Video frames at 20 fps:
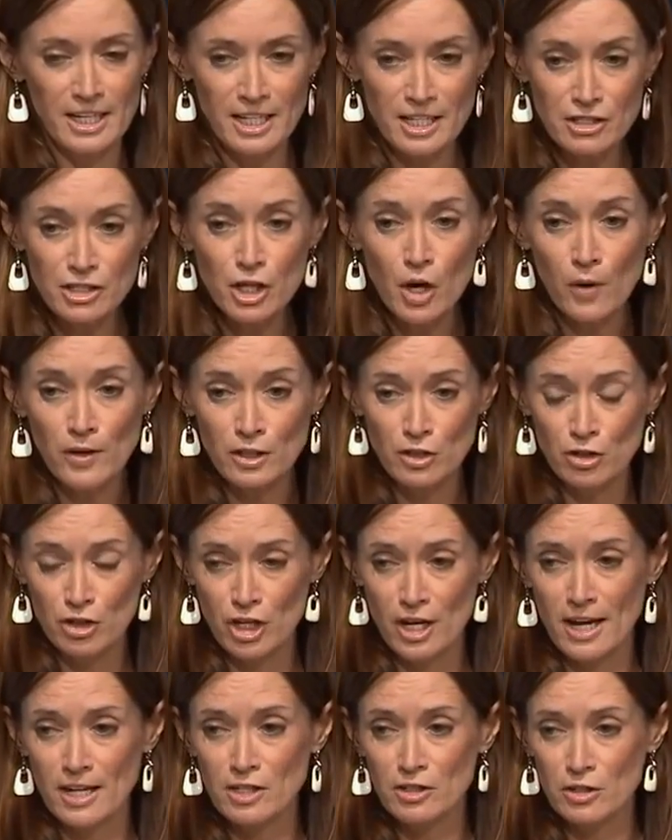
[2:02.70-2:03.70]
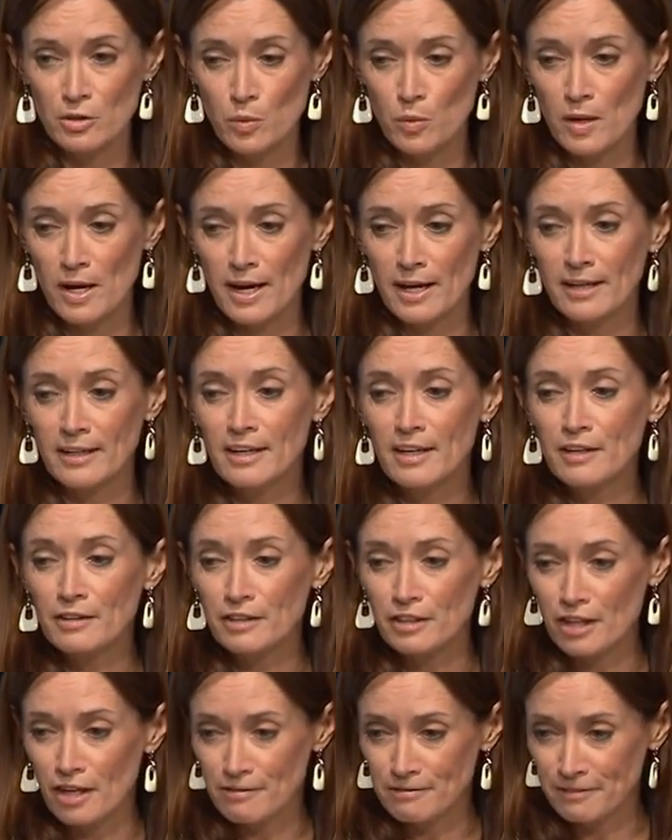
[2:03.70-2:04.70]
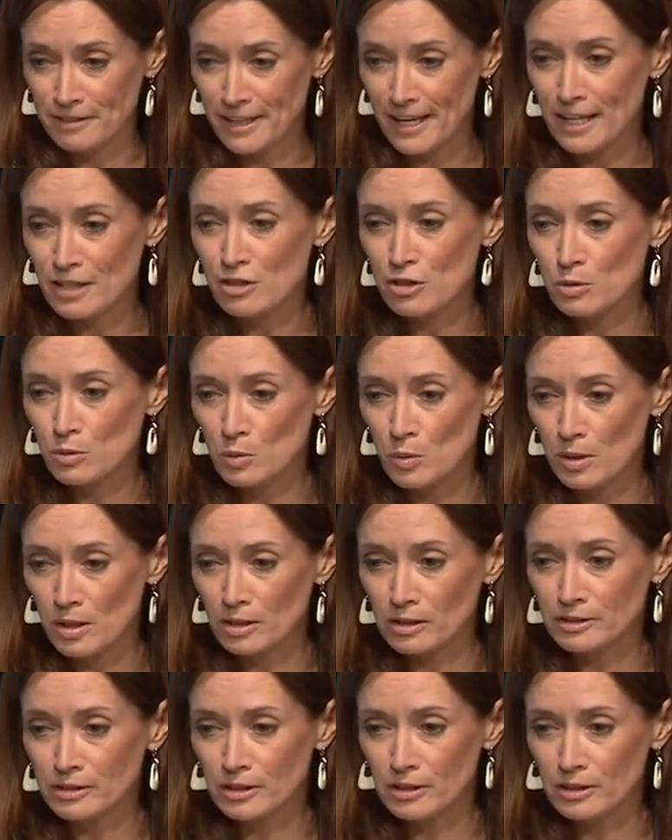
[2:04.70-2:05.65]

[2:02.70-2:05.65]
is going to change the way that our financial world